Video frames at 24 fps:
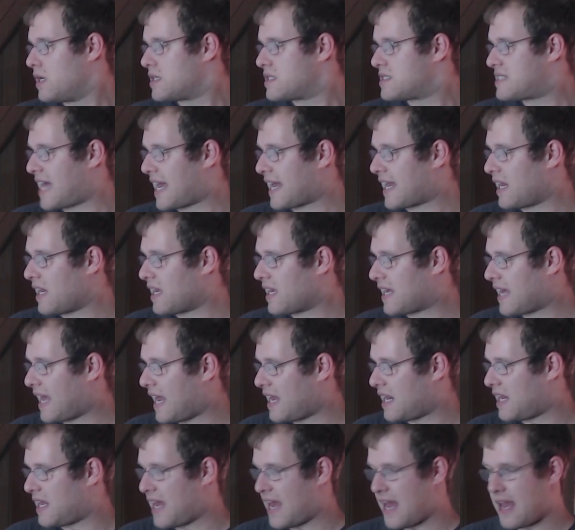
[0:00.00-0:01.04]
Second in
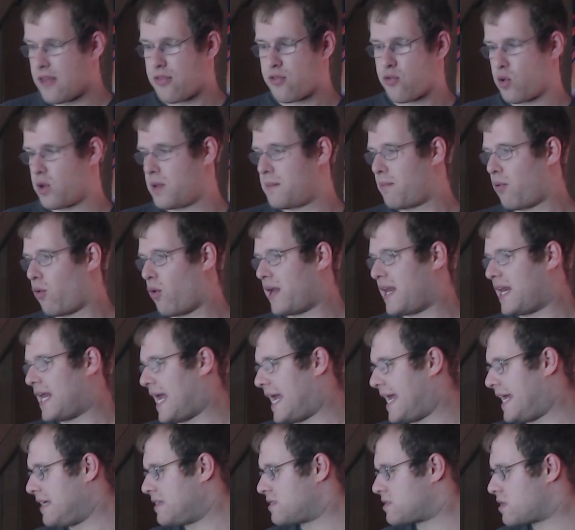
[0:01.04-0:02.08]
KDA
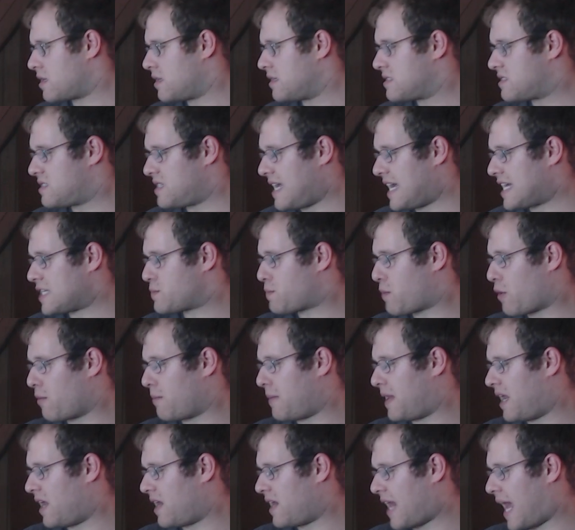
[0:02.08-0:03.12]
3.8, CS per
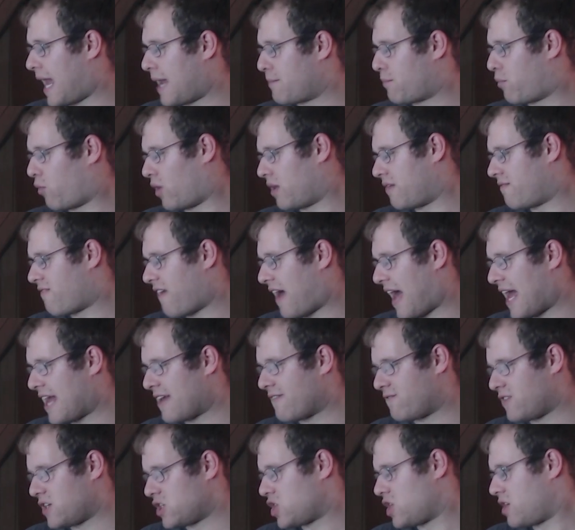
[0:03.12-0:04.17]
minute
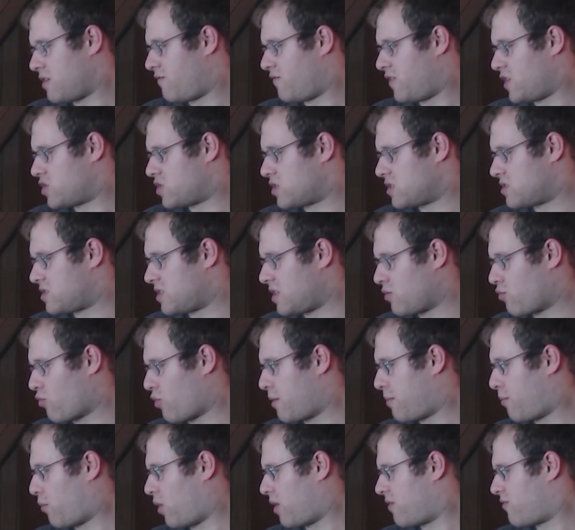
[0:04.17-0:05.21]
9.5, vision efficiency
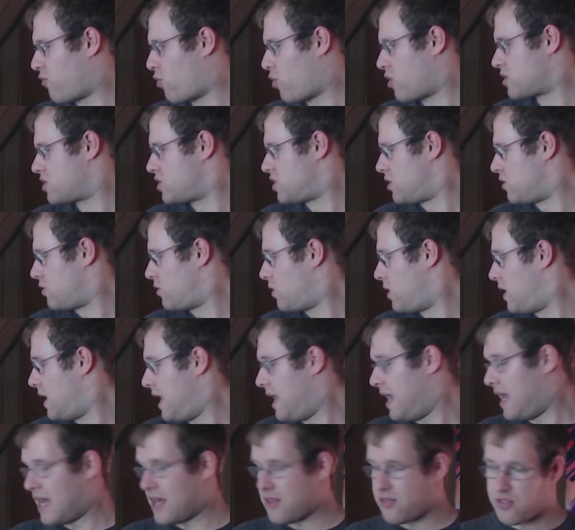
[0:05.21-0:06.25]
3.42,
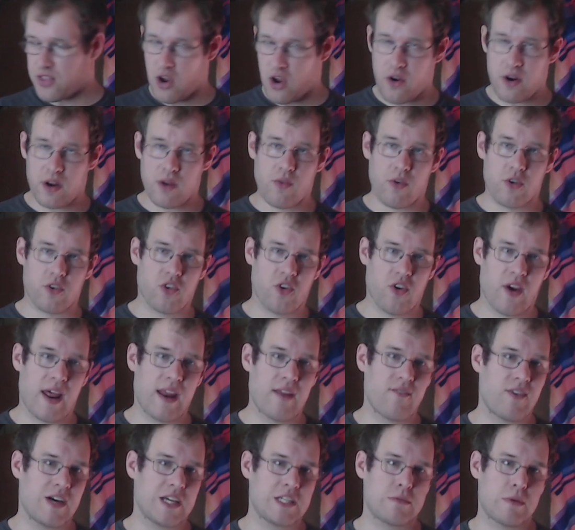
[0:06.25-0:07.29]
and third in return on
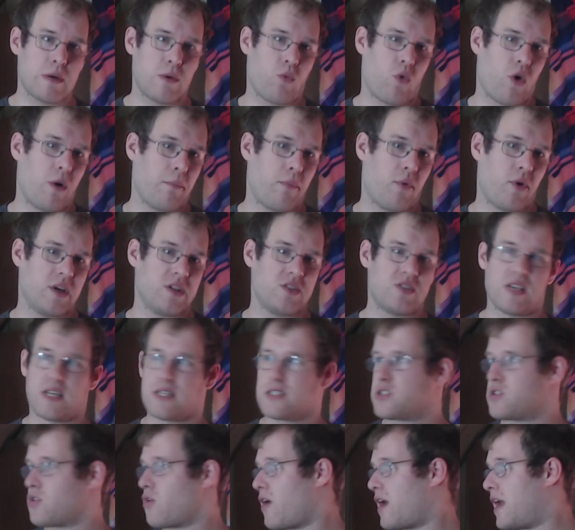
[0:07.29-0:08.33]
investment
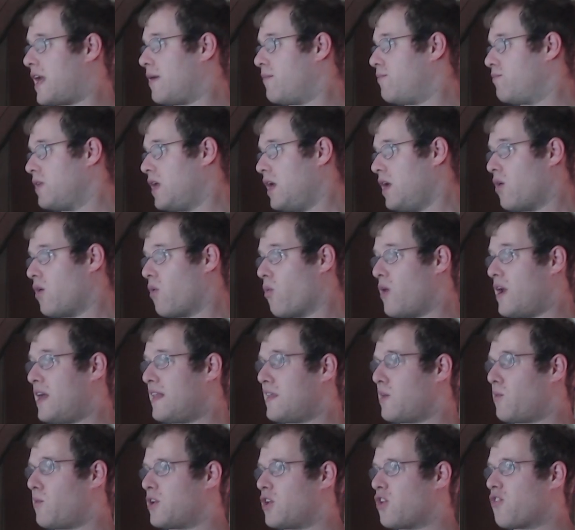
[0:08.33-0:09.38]
1.63.
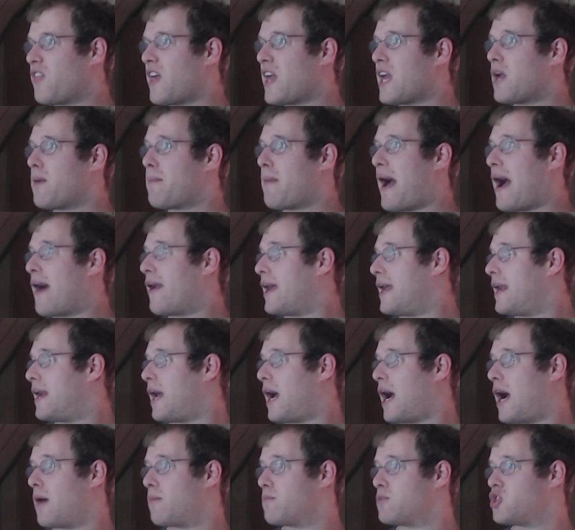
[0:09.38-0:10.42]
Really, when you think about it,
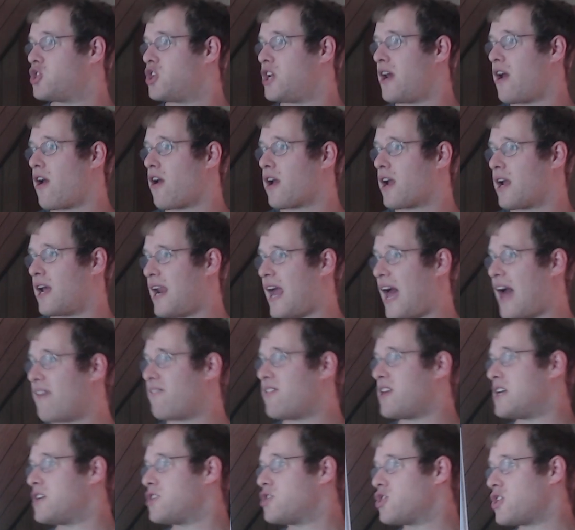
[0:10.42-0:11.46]
um, Sheer,
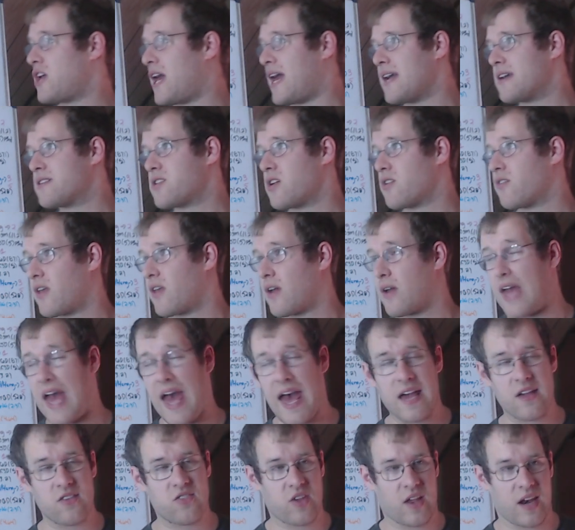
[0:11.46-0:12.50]
Kanavi, and Shanks are the
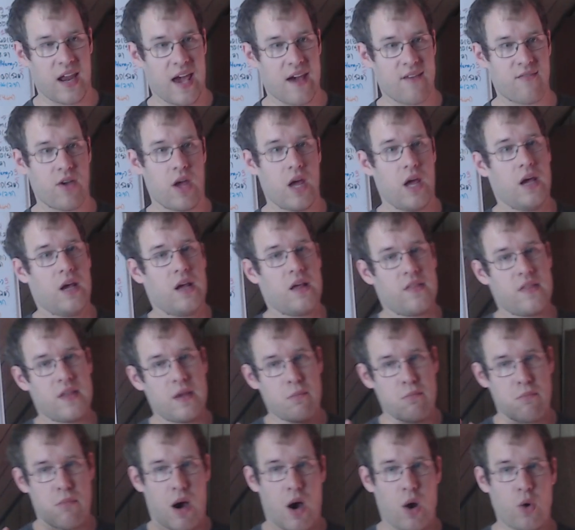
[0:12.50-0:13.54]
guys that have the
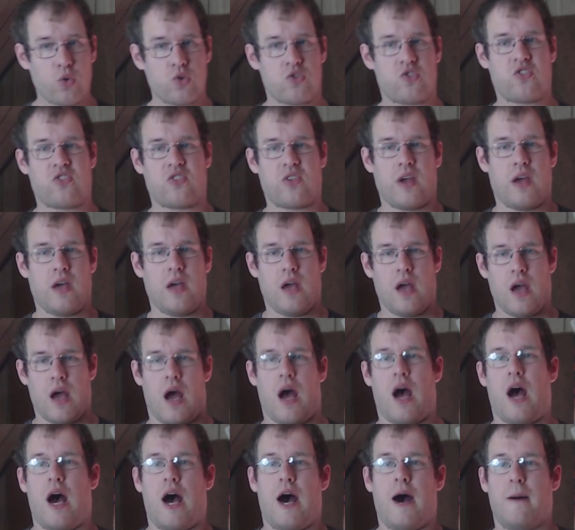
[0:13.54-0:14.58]
most
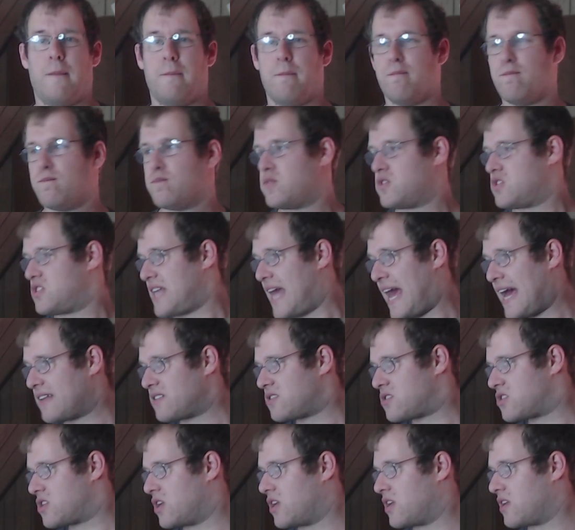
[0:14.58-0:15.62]
um,
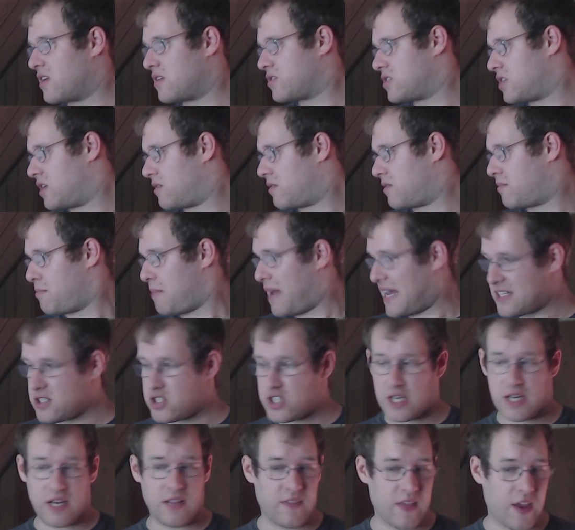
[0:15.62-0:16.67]
stats to, to
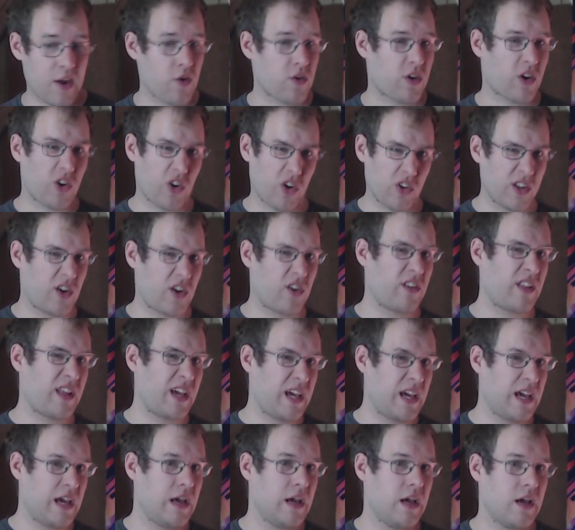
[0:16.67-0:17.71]
mention, and they're
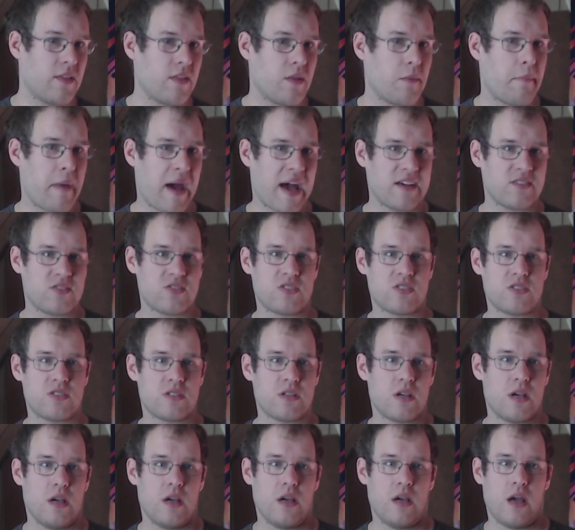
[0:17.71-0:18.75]
clearly the
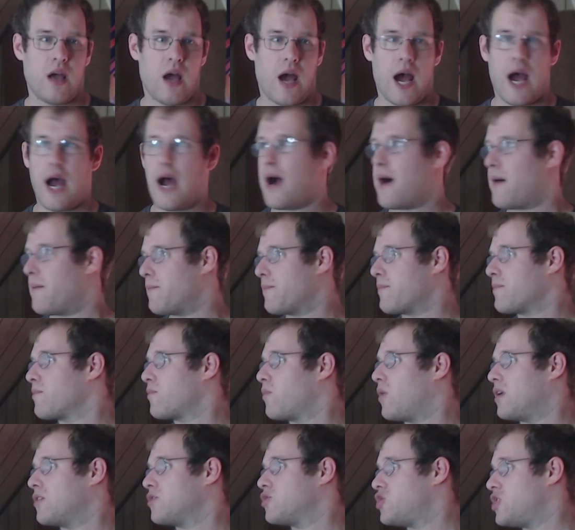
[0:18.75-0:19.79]
best. Um,
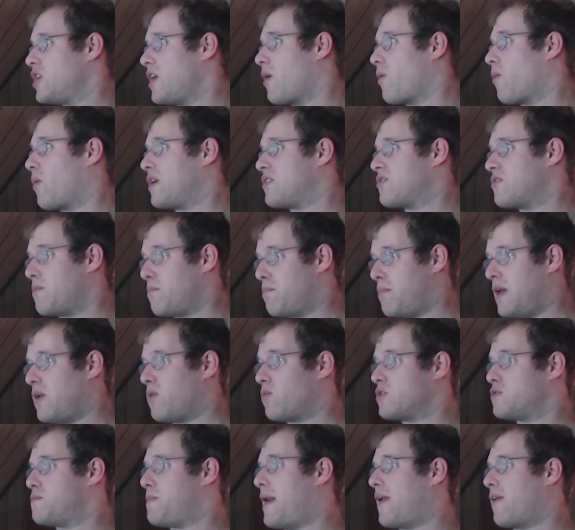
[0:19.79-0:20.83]
well, Sheer wasn't.
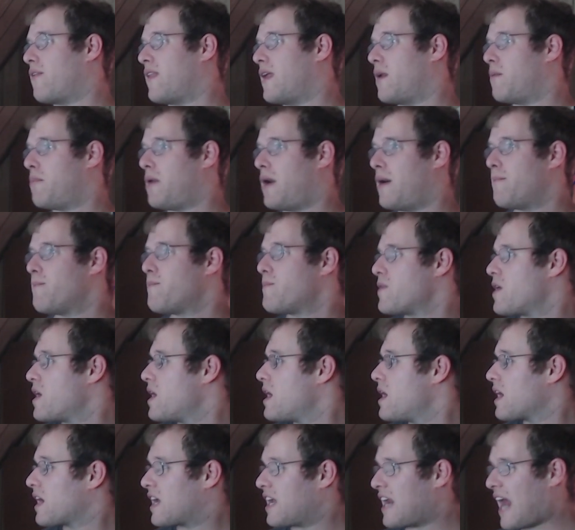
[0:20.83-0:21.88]
Bin was better than him, but
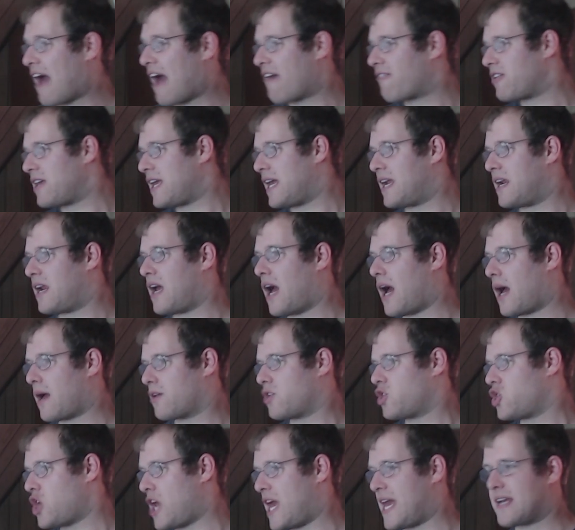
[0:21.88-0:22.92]
Kanavi and uh,
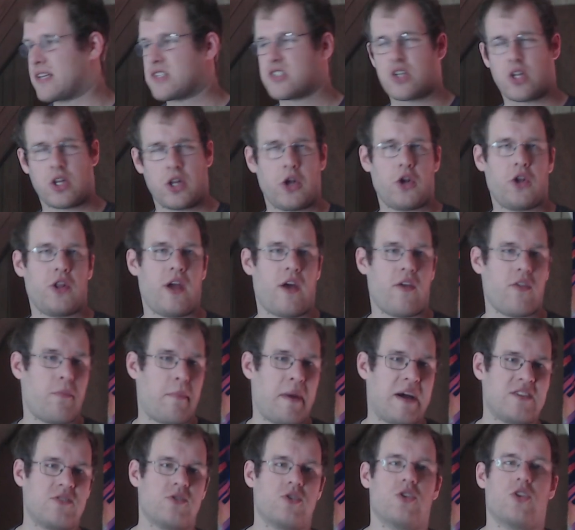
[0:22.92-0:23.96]
Shanks clearly are the
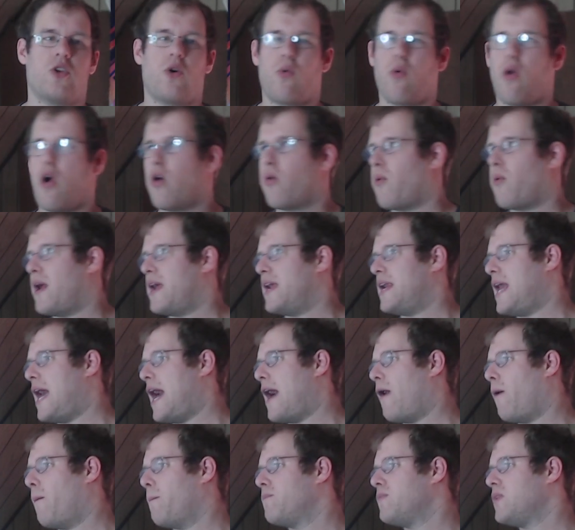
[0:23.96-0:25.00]
best in their role right
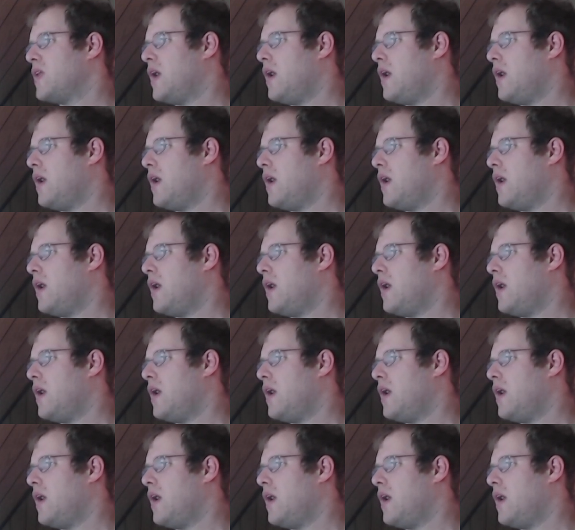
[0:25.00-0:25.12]
now.